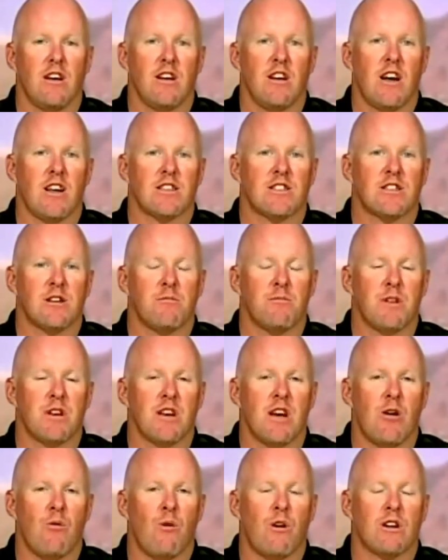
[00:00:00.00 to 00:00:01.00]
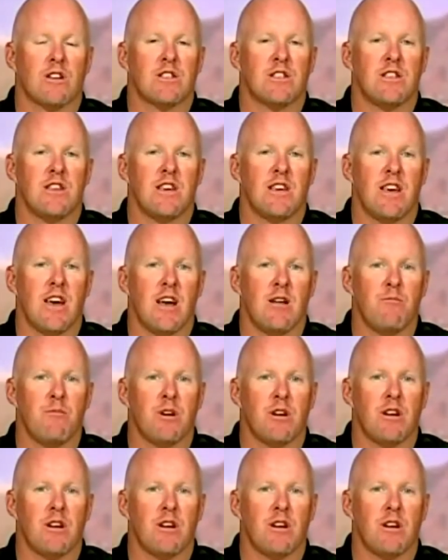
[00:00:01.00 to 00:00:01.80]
not something I want to see again.